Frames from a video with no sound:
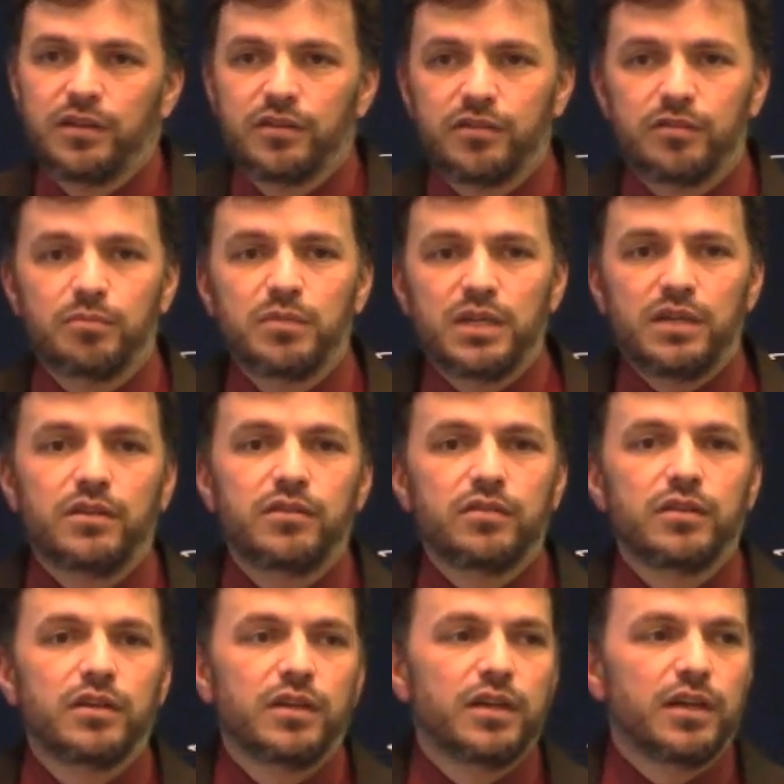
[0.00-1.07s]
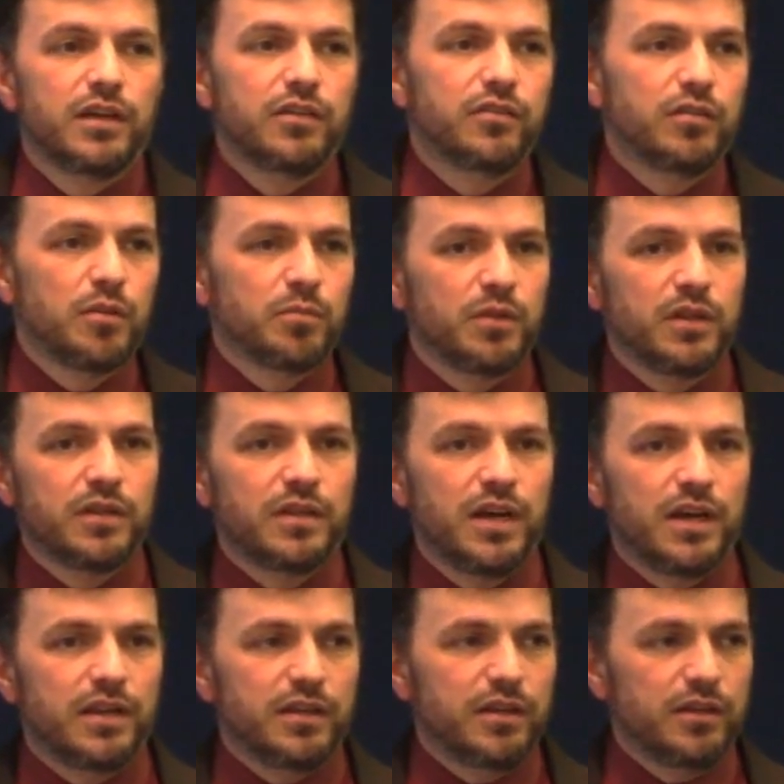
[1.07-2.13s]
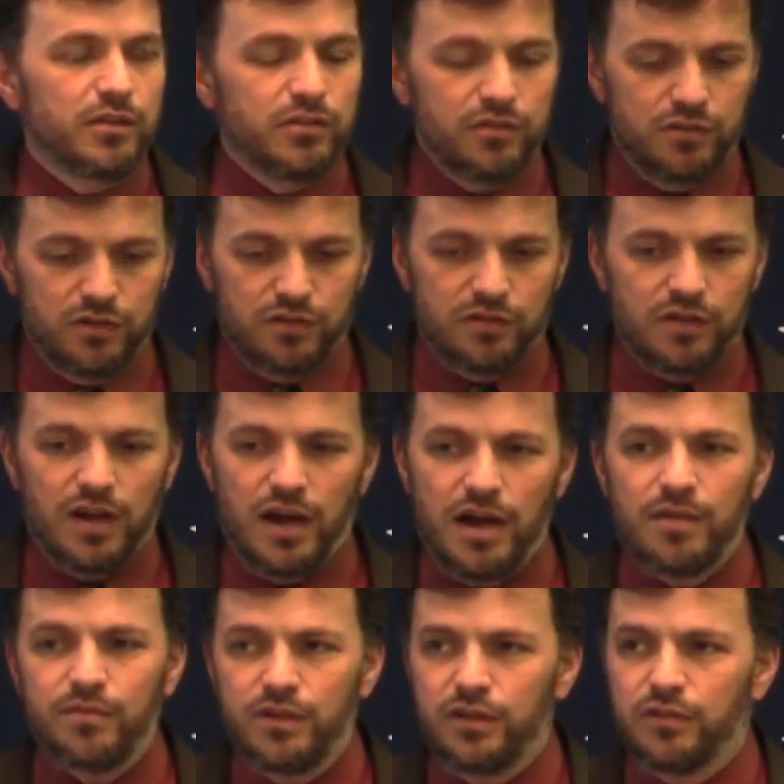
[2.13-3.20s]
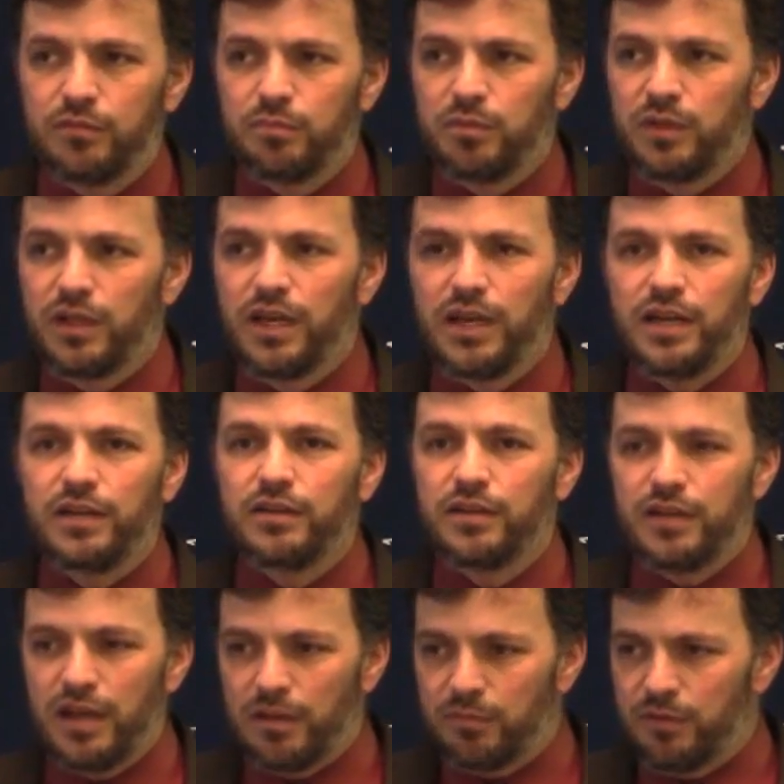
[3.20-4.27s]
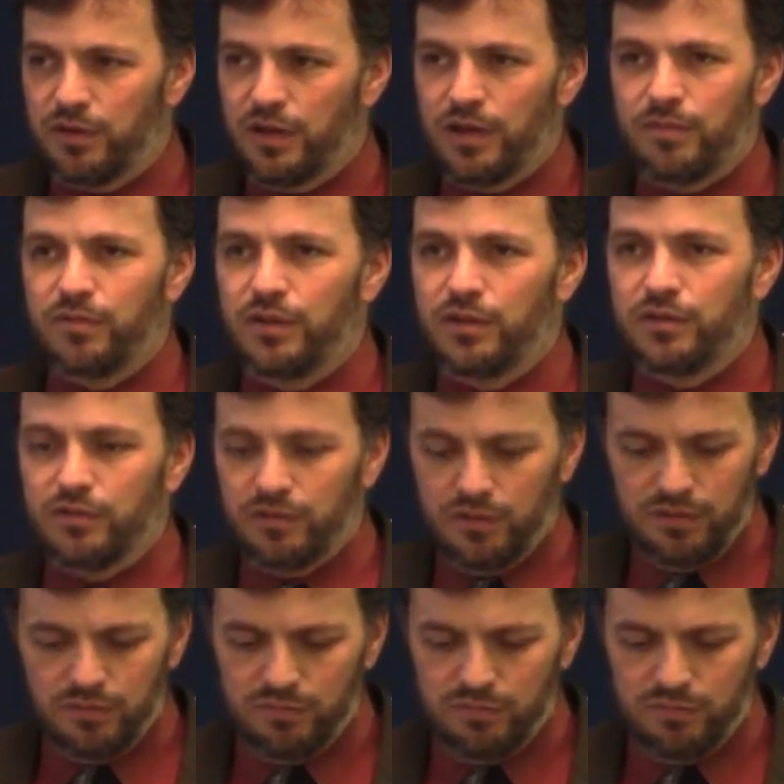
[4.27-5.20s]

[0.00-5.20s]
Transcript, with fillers: This means it's something that is just obvious, plain, captain obvious.